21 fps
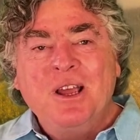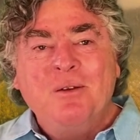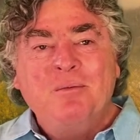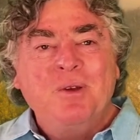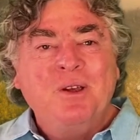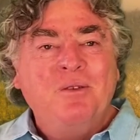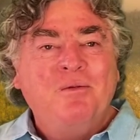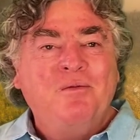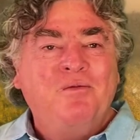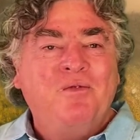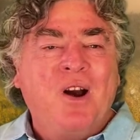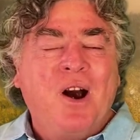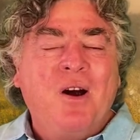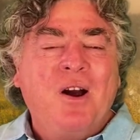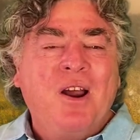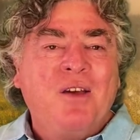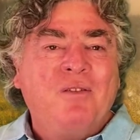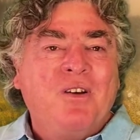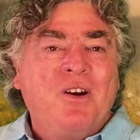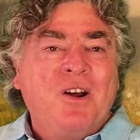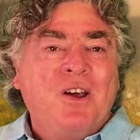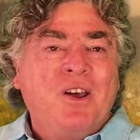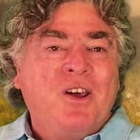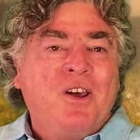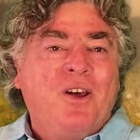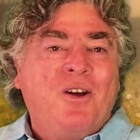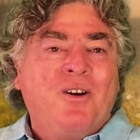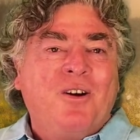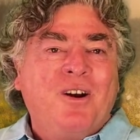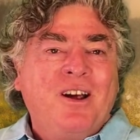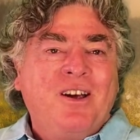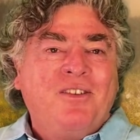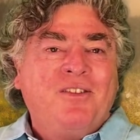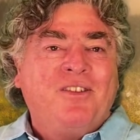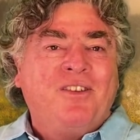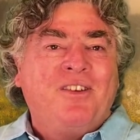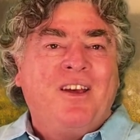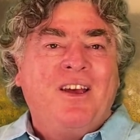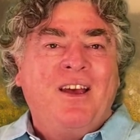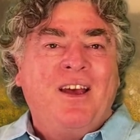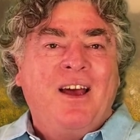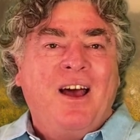I'd be very, very curious
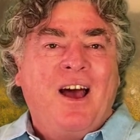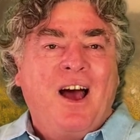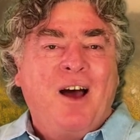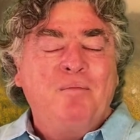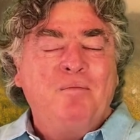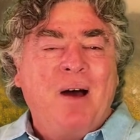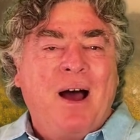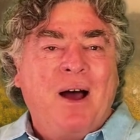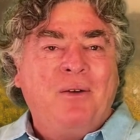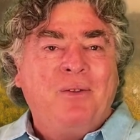about